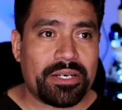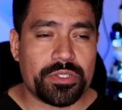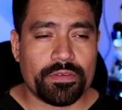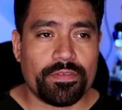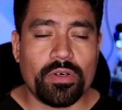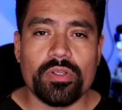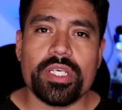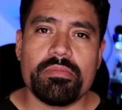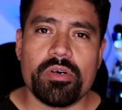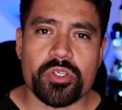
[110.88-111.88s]
of all
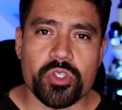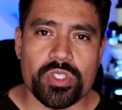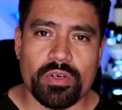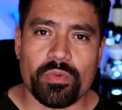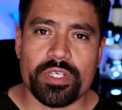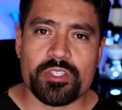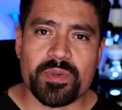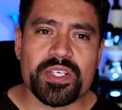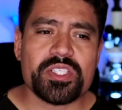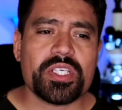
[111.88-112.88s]
the emotions that we're
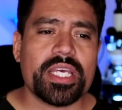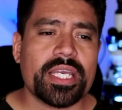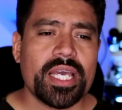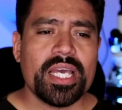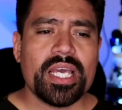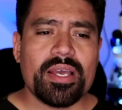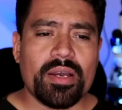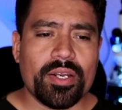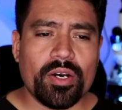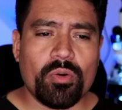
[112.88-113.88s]
experiencing.
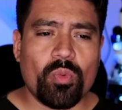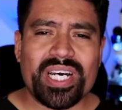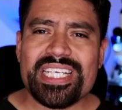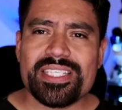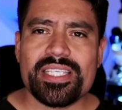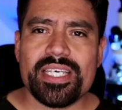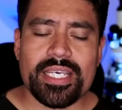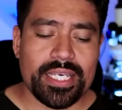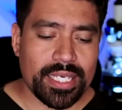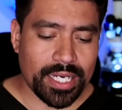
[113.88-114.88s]
You know, what is
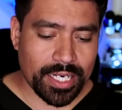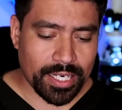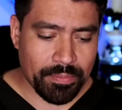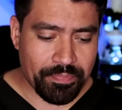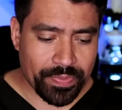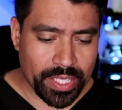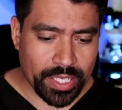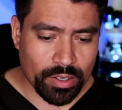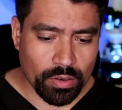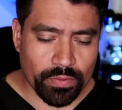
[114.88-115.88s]
the
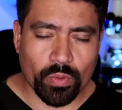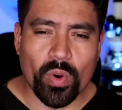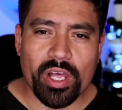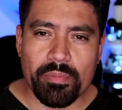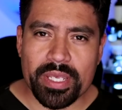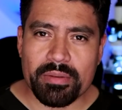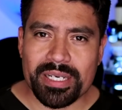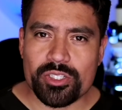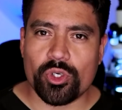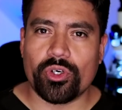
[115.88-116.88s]
overwhelming
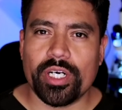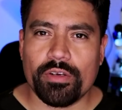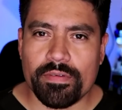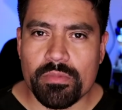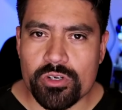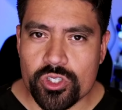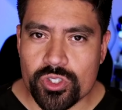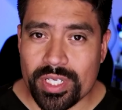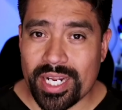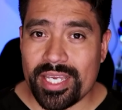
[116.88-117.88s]
majority of
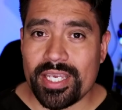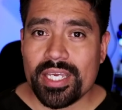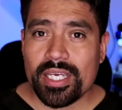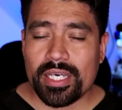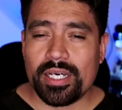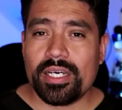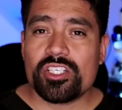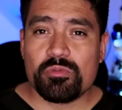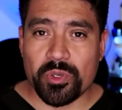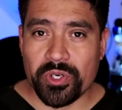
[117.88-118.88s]
emotions that I
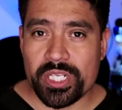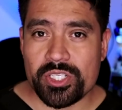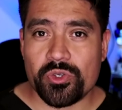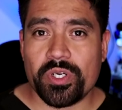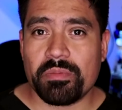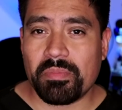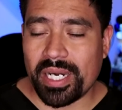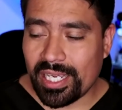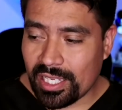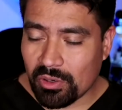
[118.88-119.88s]
experience during
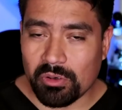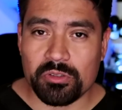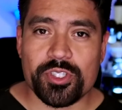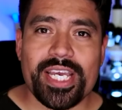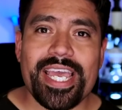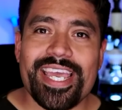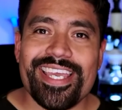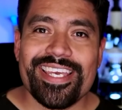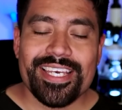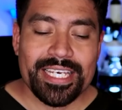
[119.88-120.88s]
my whole
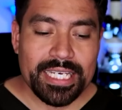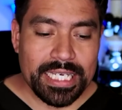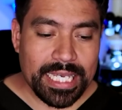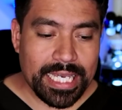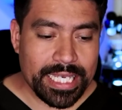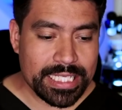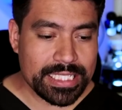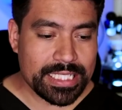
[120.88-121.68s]
day, and